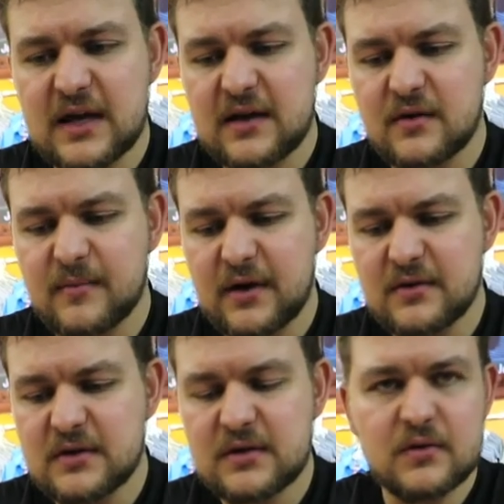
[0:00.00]
add on the
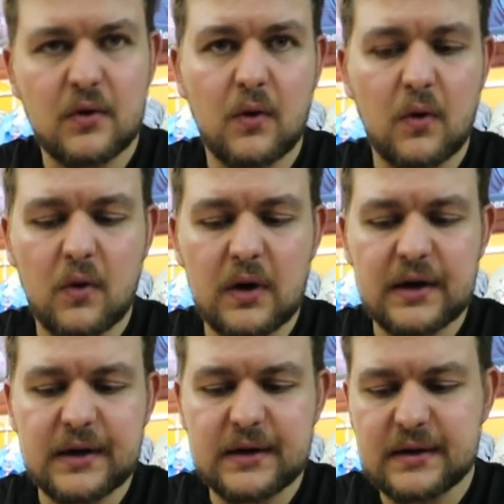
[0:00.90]
boat, or
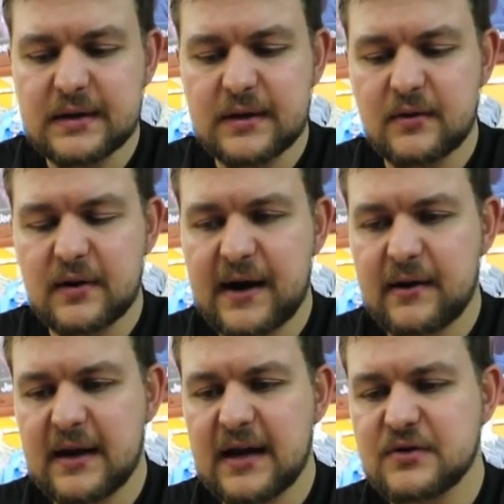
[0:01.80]
a little
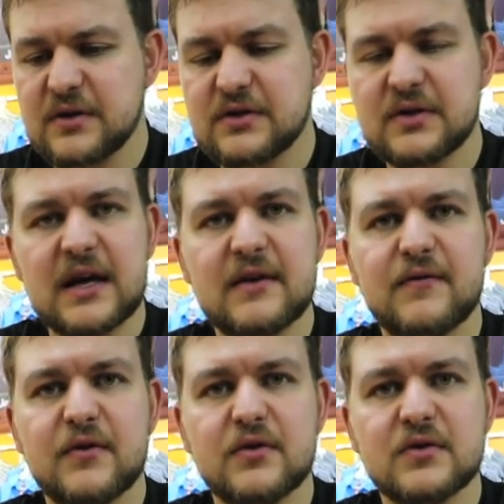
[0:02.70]
light rod to add
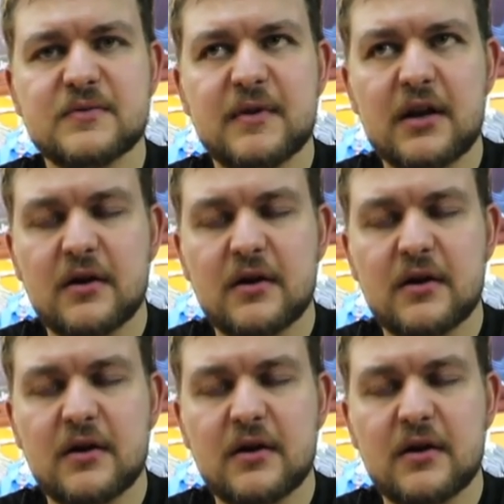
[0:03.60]
for your spinning